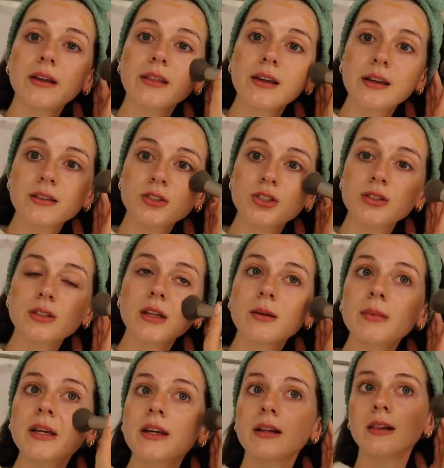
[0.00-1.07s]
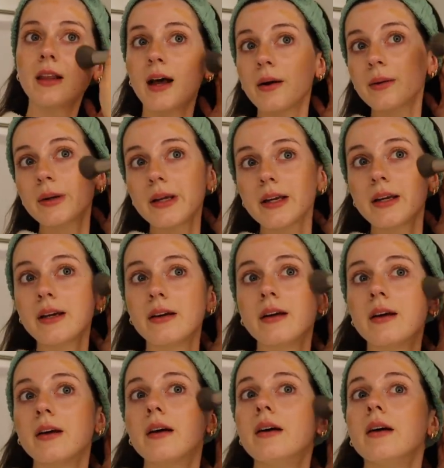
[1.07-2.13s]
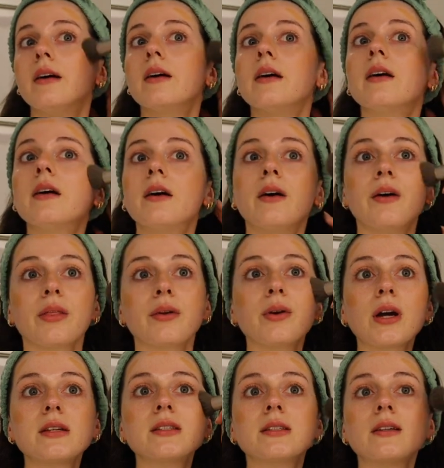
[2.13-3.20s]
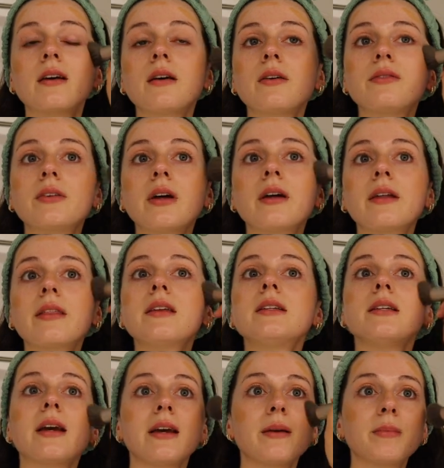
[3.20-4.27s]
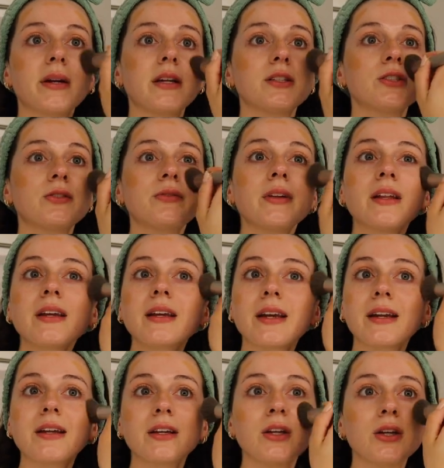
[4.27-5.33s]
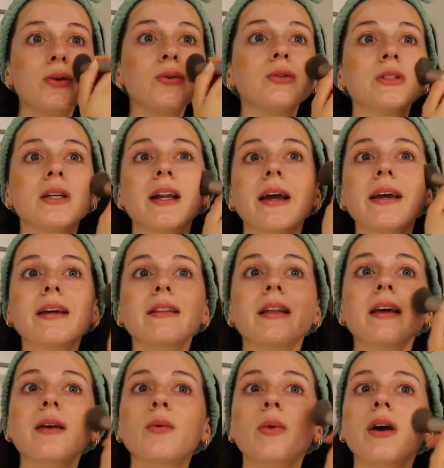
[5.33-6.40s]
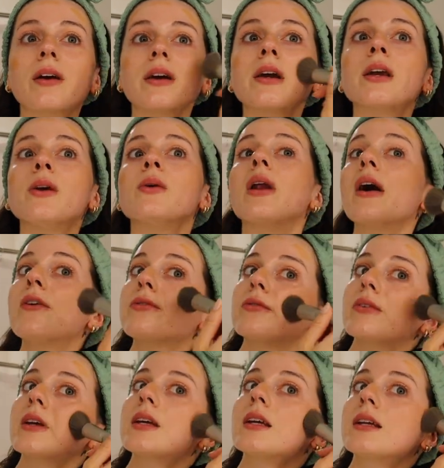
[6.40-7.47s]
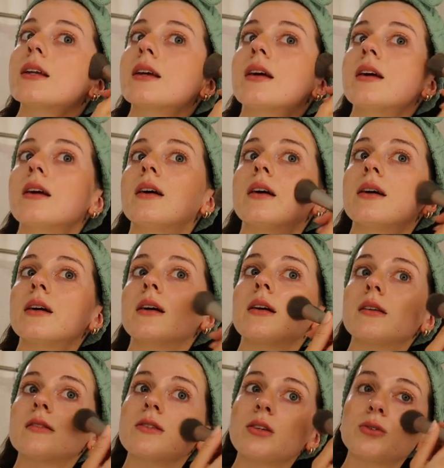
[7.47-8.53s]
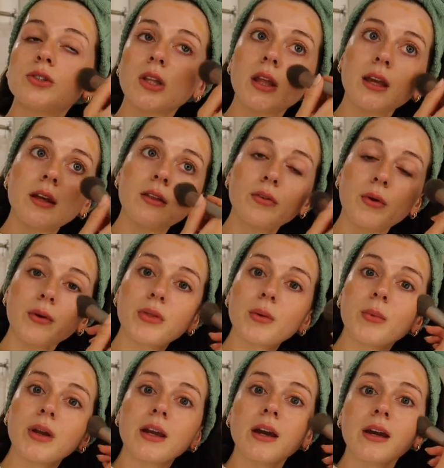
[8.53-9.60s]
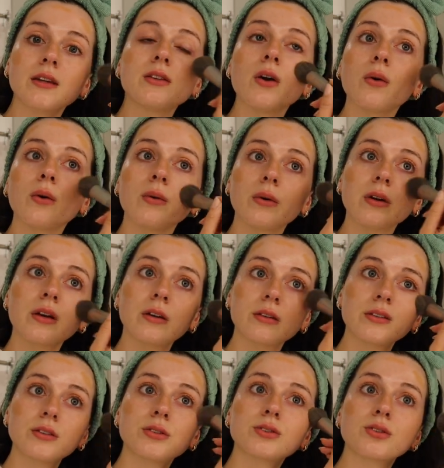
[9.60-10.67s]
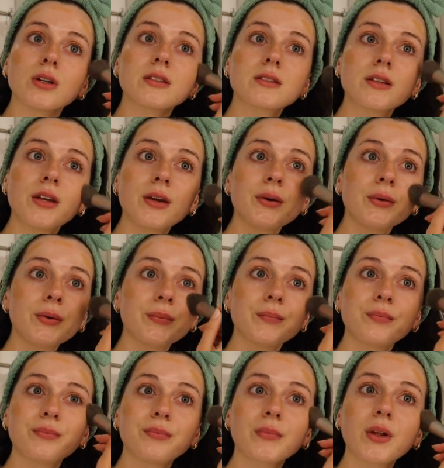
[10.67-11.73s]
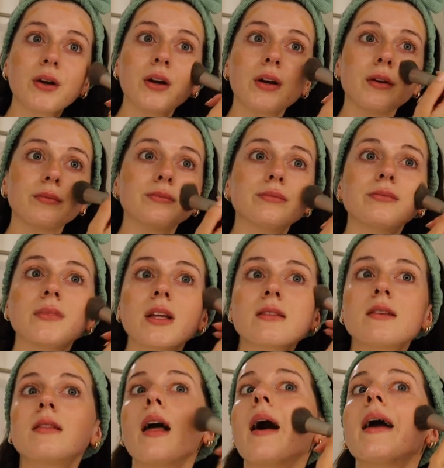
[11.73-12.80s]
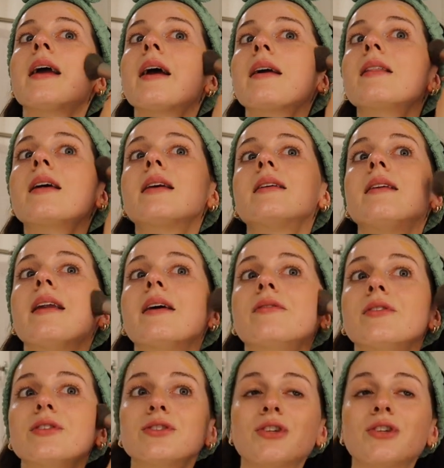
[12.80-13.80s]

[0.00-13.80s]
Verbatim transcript: I think it's just gonna be cloudy the rest of the day, but I just feel like getting cute today and like wearing a cute outfit because usually throughout the week I don't dress cute or that's a lie I like never